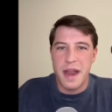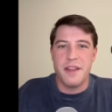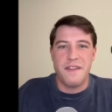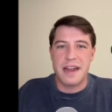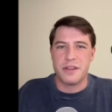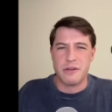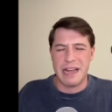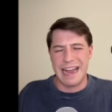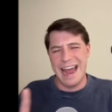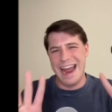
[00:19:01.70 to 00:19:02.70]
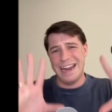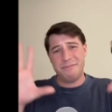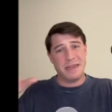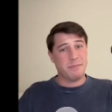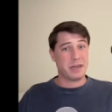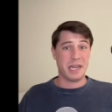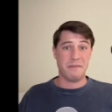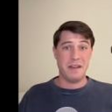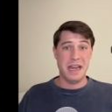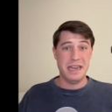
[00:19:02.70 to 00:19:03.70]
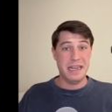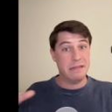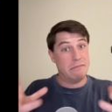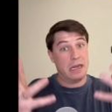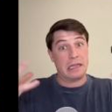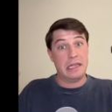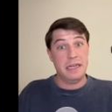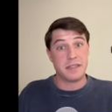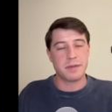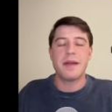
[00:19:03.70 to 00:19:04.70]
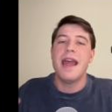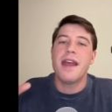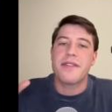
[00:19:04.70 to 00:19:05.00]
And the fact that they're like, hey, people get offended, they leave sometimes.